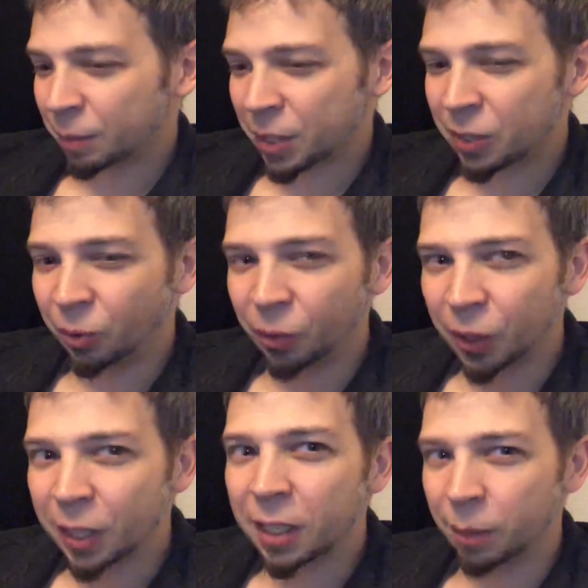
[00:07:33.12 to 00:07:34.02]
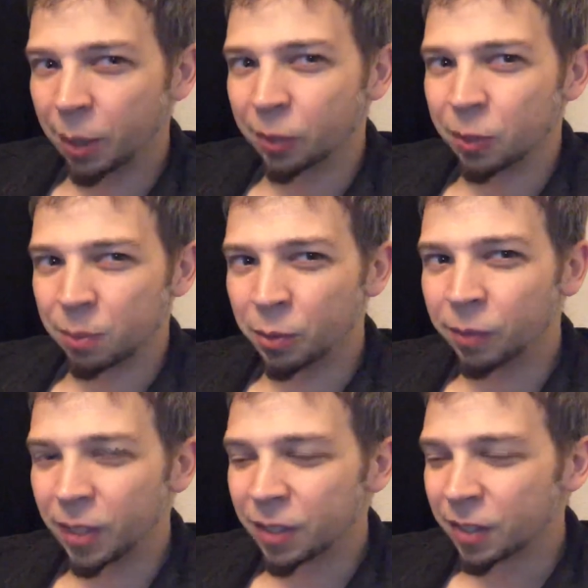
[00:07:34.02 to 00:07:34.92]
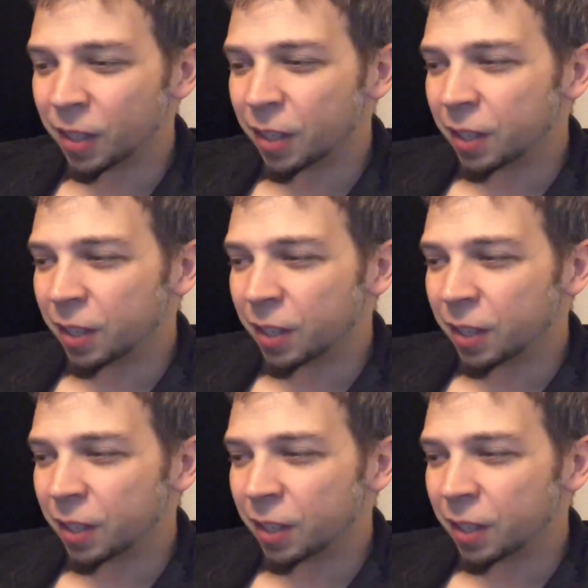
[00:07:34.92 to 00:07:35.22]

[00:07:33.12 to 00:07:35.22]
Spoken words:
still thinking about those movies.